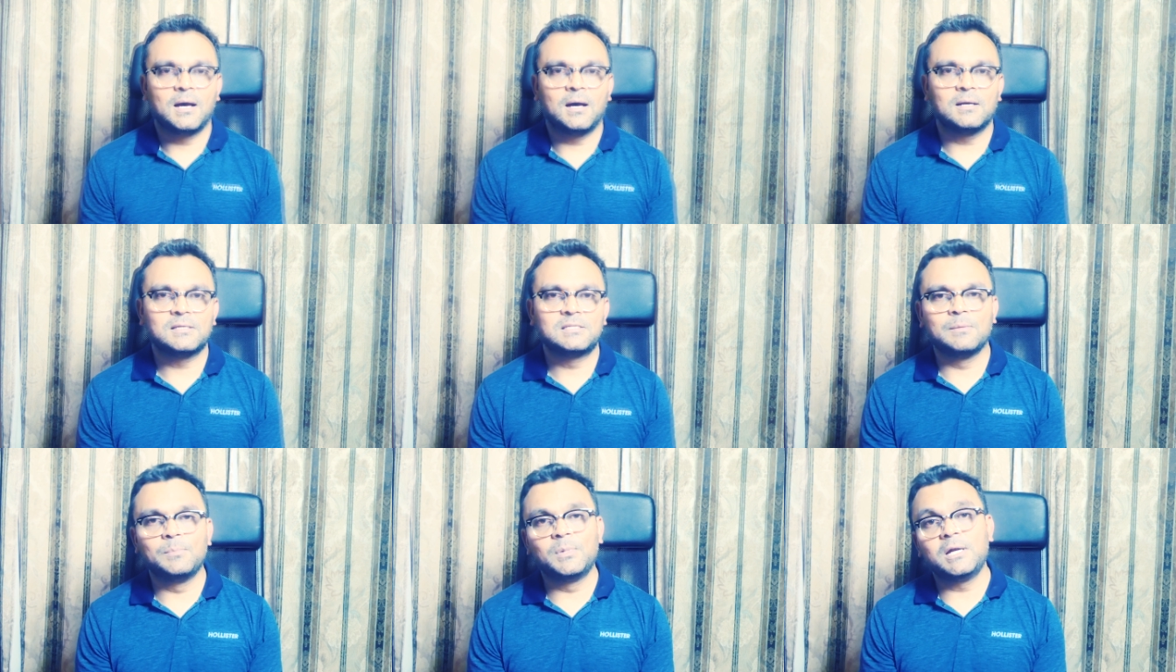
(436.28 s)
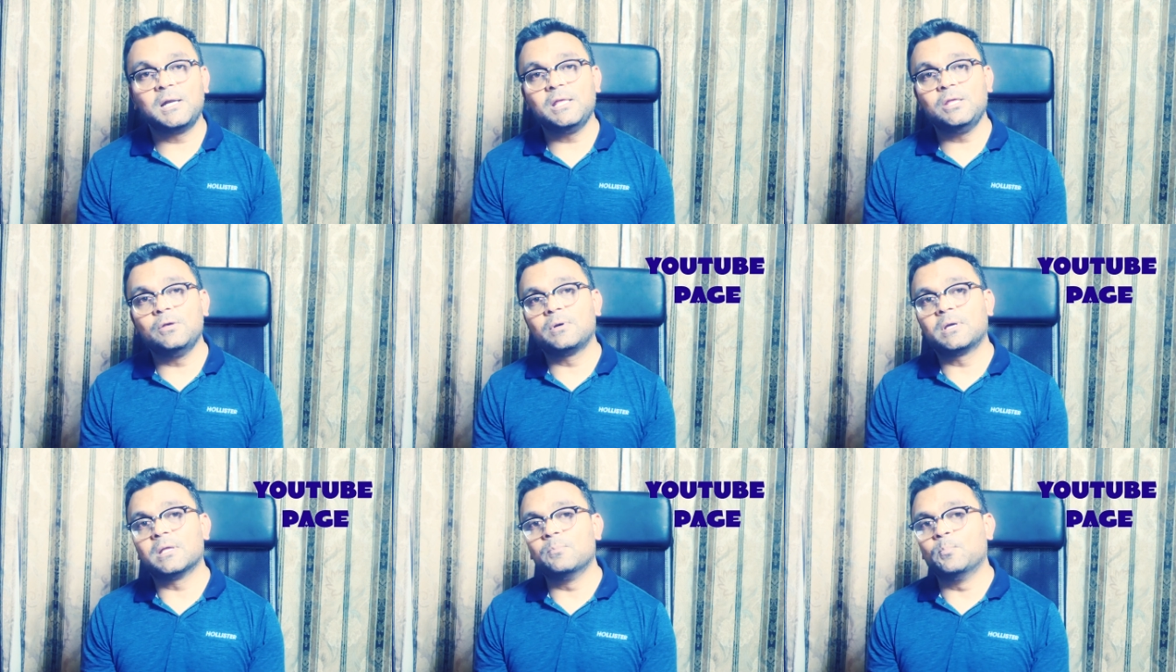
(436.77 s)
Uh, similarly,
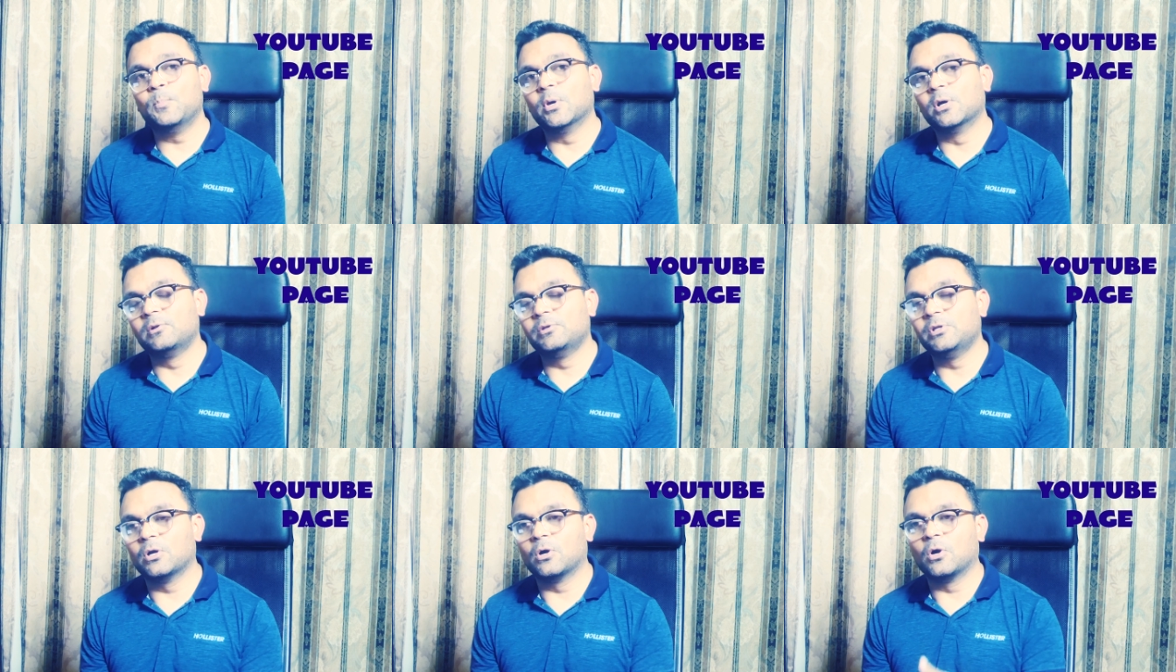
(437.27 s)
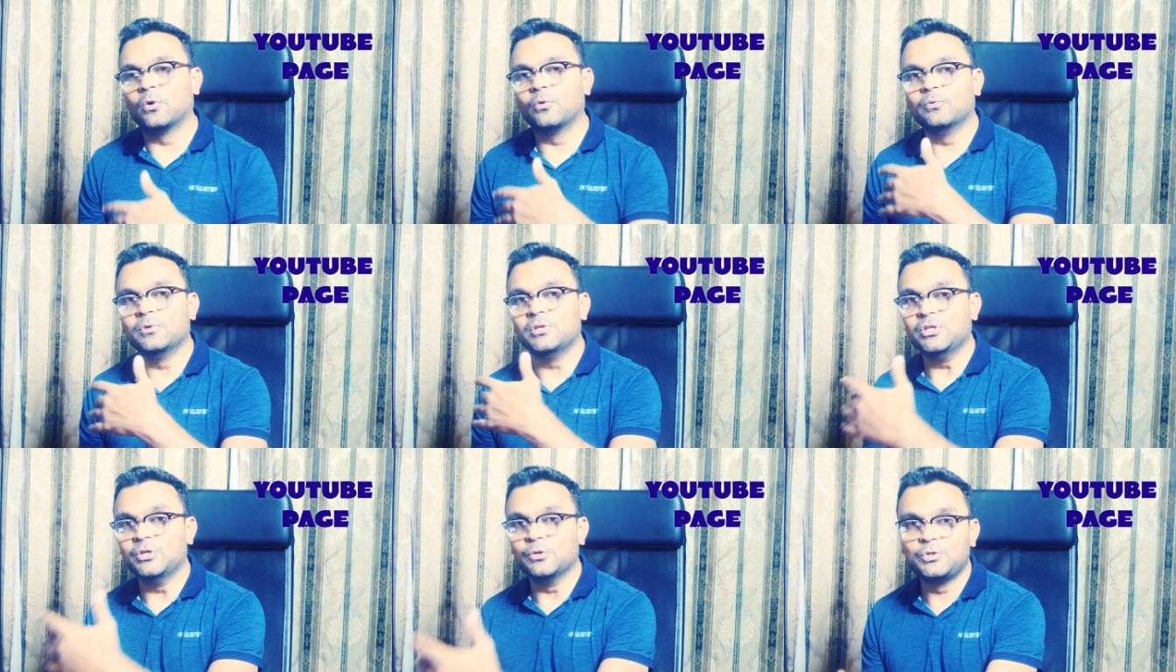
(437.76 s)
you can build your
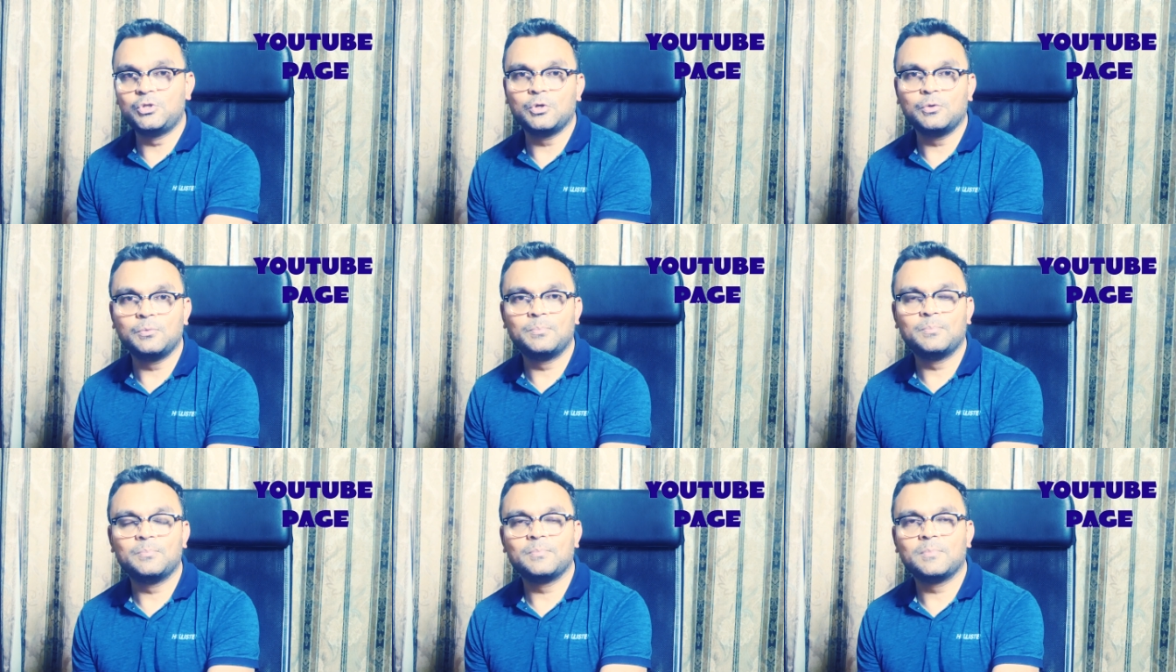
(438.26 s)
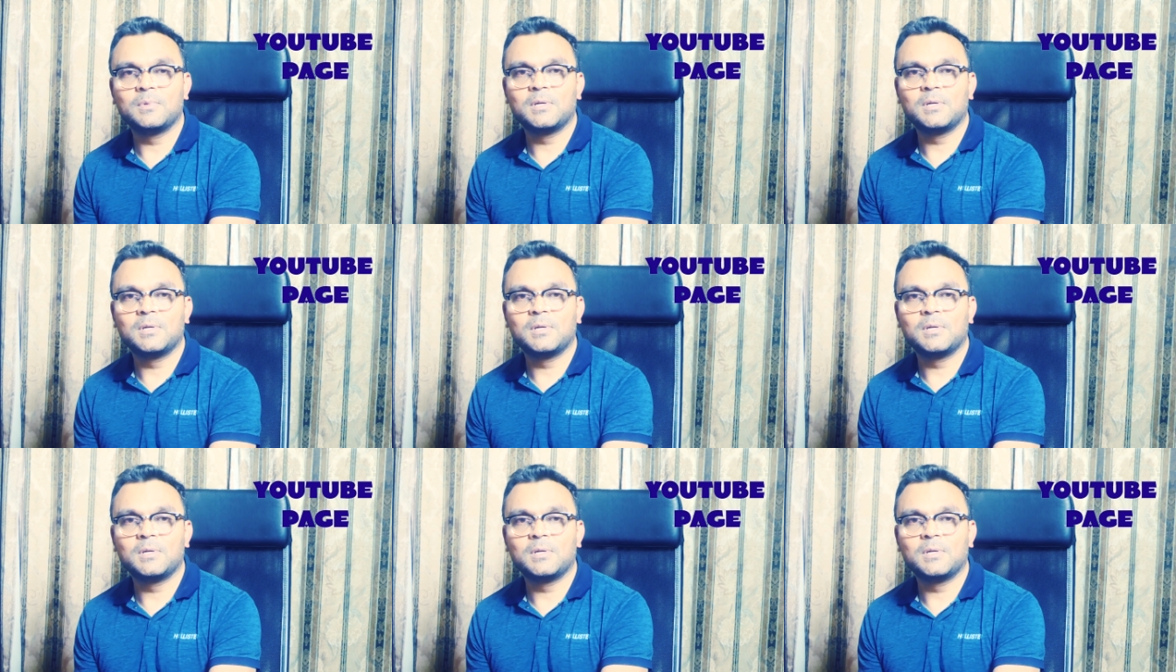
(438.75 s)
own YouTube